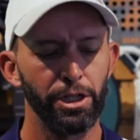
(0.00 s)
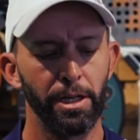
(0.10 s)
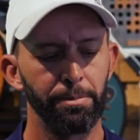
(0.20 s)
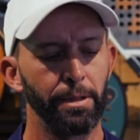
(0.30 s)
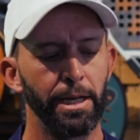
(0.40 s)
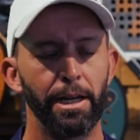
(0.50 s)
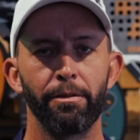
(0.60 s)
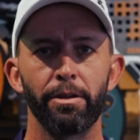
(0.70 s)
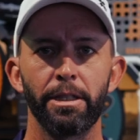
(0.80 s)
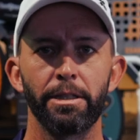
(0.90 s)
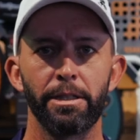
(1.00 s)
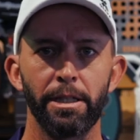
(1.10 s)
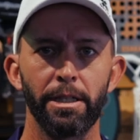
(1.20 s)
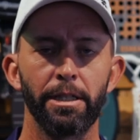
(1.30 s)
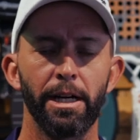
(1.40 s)
shape we have is
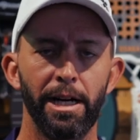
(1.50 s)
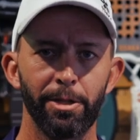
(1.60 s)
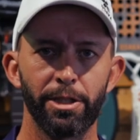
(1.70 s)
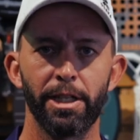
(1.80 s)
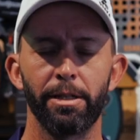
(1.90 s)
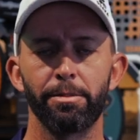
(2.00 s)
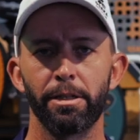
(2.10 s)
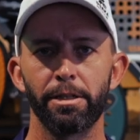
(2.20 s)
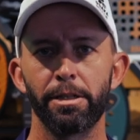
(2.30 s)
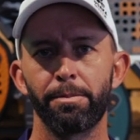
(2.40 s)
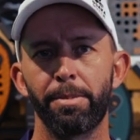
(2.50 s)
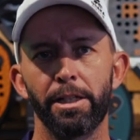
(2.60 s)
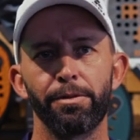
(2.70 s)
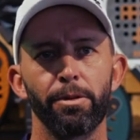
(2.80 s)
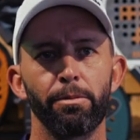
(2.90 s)
the diamond shape. So this is
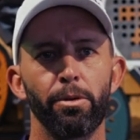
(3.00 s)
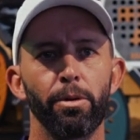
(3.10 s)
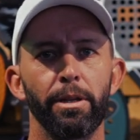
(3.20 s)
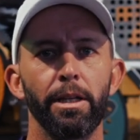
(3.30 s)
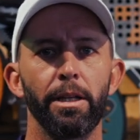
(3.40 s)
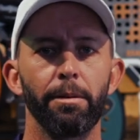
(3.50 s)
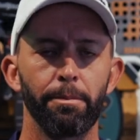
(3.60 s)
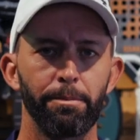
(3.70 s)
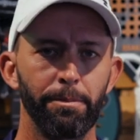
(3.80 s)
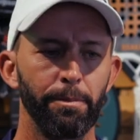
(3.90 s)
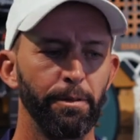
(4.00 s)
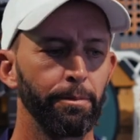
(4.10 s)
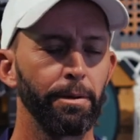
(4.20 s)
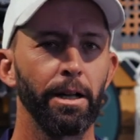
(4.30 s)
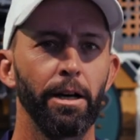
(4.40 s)
based for more the
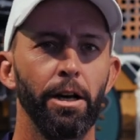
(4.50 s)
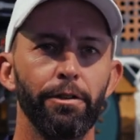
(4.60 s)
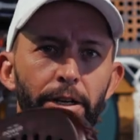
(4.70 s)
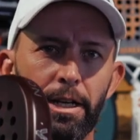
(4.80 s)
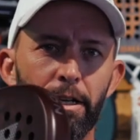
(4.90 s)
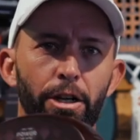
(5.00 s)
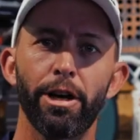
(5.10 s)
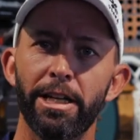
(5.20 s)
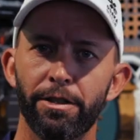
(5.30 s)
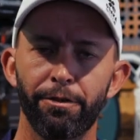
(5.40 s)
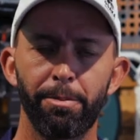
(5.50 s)
overhead aggressive